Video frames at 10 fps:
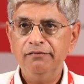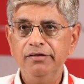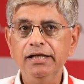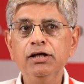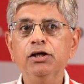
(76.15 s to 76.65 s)

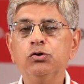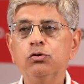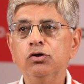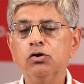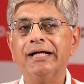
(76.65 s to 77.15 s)
We need to
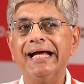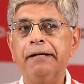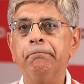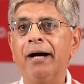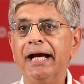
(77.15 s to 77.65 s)
look
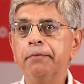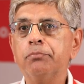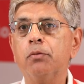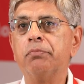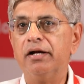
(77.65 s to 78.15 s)
at buying
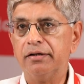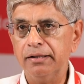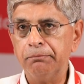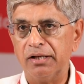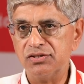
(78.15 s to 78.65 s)

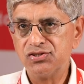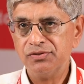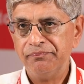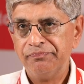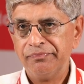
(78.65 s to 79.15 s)
proprietary parts.